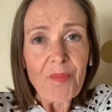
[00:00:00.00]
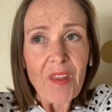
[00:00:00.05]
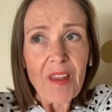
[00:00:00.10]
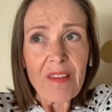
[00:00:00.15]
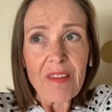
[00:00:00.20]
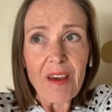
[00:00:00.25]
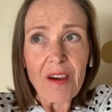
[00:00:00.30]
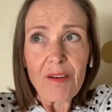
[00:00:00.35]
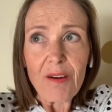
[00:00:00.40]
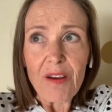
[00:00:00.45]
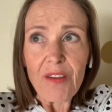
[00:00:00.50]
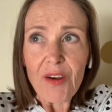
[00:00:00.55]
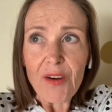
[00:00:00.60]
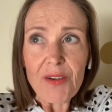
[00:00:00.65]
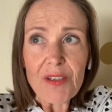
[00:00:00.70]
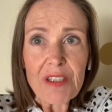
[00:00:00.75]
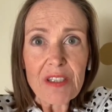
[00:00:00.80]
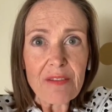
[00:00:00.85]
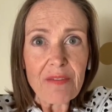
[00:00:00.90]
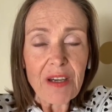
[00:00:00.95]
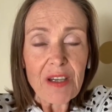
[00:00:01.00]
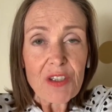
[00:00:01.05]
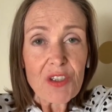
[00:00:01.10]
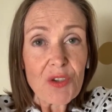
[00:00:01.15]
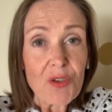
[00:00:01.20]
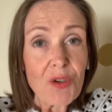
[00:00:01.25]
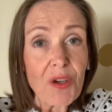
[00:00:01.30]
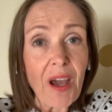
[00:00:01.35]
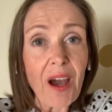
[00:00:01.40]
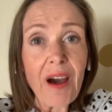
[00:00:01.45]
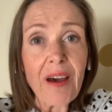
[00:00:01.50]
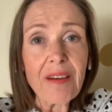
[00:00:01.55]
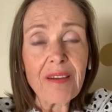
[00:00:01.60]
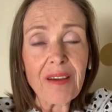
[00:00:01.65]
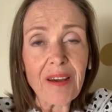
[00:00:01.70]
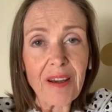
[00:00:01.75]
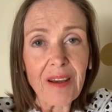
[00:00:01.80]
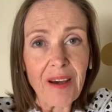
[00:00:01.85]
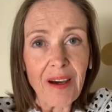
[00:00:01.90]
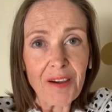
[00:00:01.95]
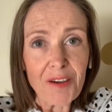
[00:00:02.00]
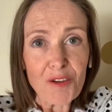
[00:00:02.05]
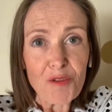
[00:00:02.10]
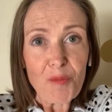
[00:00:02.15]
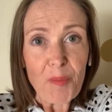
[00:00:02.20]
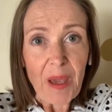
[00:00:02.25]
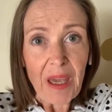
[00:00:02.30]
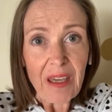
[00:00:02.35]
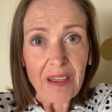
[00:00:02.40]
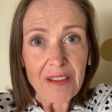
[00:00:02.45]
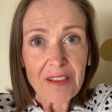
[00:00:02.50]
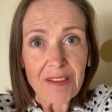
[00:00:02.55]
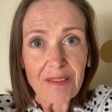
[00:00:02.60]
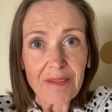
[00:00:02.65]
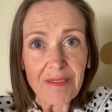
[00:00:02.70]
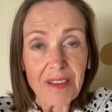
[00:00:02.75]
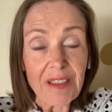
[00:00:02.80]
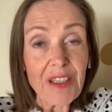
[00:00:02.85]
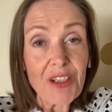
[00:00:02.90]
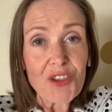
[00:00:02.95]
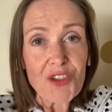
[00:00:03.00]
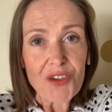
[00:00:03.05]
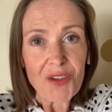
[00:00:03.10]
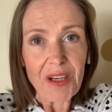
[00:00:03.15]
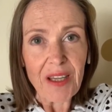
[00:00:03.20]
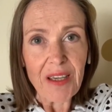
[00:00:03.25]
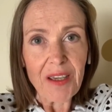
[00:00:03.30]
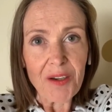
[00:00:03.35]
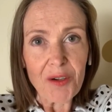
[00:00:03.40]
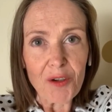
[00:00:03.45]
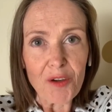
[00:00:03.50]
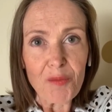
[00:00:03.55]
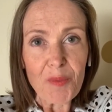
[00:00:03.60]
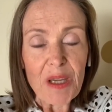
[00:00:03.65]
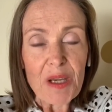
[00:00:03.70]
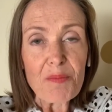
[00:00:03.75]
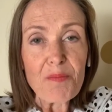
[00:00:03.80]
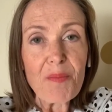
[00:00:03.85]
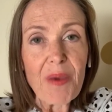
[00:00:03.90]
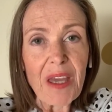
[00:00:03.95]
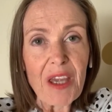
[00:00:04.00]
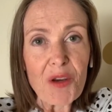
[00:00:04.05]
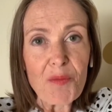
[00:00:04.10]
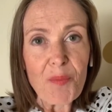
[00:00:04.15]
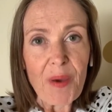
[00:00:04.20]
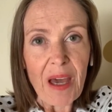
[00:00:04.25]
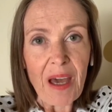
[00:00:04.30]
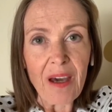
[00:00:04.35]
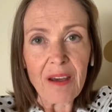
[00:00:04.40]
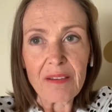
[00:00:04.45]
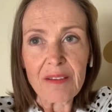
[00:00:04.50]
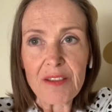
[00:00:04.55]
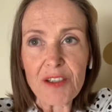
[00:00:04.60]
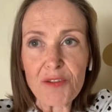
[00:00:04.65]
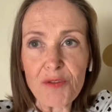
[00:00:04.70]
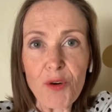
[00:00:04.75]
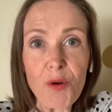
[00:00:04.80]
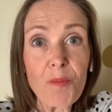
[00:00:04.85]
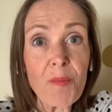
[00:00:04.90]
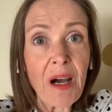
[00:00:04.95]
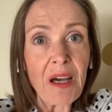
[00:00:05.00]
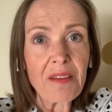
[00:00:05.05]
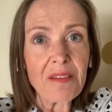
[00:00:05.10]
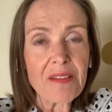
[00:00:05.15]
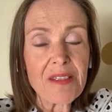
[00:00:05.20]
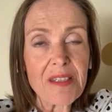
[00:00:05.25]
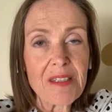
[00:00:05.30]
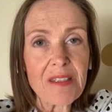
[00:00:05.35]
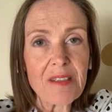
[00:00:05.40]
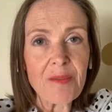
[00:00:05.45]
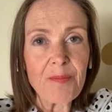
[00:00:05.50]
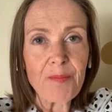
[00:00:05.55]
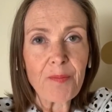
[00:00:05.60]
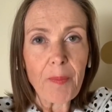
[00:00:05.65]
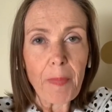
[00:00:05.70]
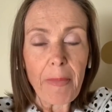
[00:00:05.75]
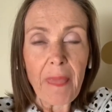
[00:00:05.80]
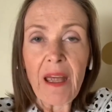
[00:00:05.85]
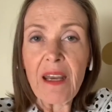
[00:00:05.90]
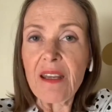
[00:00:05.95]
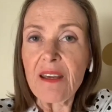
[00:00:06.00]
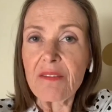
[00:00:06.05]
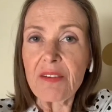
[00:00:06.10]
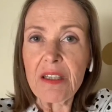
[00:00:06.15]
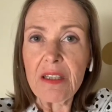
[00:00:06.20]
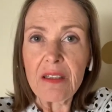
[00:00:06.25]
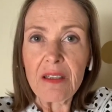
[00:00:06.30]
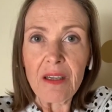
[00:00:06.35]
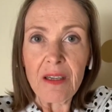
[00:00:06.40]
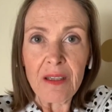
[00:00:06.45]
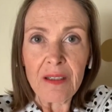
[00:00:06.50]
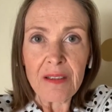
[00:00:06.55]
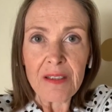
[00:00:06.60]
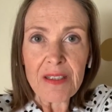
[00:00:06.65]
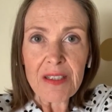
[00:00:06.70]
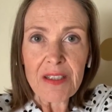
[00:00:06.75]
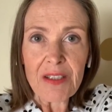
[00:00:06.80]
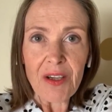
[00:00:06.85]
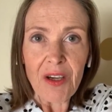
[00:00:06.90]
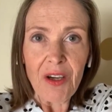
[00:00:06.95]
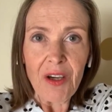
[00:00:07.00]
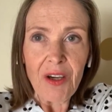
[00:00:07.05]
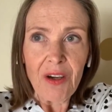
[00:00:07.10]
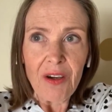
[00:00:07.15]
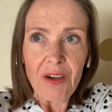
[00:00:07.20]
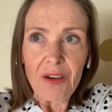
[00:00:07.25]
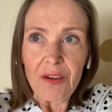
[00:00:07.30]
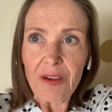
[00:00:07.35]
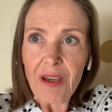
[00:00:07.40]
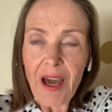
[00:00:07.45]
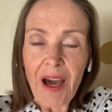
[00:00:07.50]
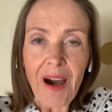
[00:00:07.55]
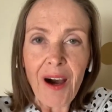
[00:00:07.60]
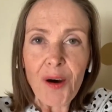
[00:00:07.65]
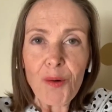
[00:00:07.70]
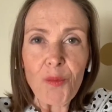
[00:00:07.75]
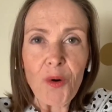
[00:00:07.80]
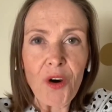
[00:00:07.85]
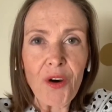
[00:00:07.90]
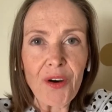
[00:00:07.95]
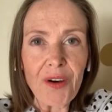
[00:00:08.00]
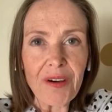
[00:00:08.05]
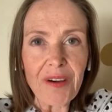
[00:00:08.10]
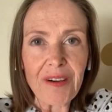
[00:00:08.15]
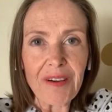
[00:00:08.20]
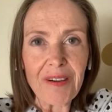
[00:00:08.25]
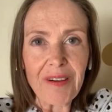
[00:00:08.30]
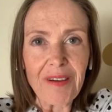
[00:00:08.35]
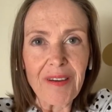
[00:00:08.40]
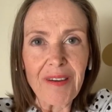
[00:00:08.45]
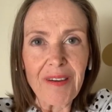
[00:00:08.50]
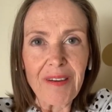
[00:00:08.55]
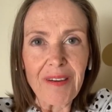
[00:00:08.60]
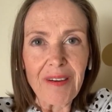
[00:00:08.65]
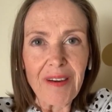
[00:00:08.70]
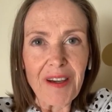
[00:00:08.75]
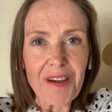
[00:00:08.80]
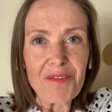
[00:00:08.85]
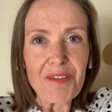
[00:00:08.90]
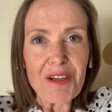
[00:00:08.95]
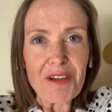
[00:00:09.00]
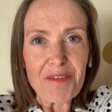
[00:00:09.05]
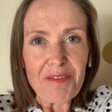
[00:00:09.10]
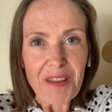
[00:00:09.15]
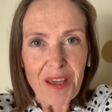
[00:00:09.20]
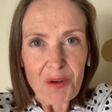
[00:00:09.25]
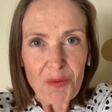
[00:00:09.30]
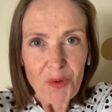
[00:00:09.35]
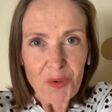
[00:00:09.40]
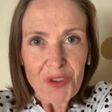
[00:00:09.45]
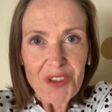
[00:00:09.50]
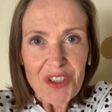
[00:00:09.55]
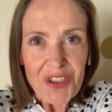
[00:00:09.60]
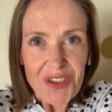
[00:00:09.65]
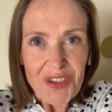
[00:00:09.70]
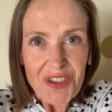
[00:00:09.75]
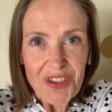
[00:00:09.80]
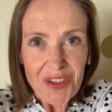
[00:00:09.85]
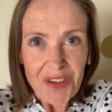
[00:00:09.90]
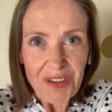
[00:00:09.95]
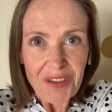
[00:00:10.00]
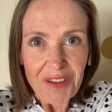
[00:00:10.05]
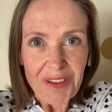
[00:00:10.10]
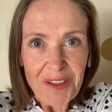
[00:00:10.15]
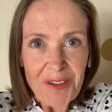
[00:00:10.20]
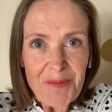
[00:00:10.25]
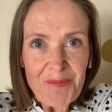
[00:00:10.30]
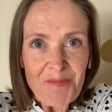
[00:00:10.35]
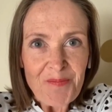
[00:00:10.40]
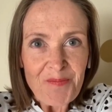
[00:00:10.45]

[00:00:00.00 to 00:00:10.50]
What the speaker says: There are those of us who can't get out of bed, literally, who have been bedbound for months and even years, who can't work even if they wanted to.